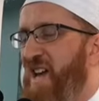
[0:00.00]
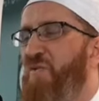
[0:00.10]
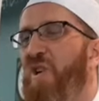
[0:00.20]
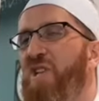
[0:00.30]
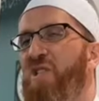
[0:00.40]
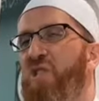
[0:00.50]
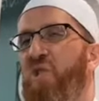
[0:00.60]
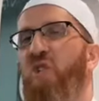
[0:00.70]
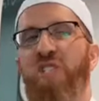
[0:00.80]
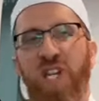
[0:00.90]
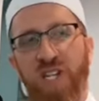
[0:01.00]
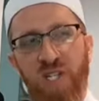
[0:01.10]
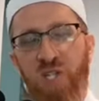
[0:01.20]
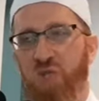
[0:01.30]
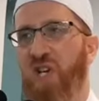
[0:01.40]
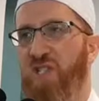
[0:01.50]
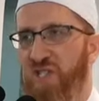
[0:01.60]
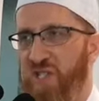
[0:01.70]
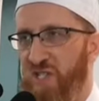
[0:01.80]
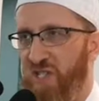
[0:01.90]
And one of the stories that illustrates
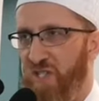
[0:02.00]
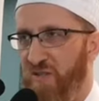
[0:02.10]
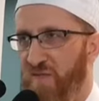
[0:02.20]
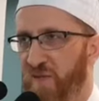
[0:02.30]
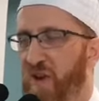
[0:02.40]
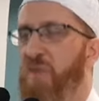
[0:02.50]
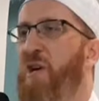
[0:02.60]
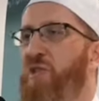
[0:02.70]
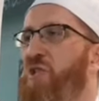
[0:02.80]
this very much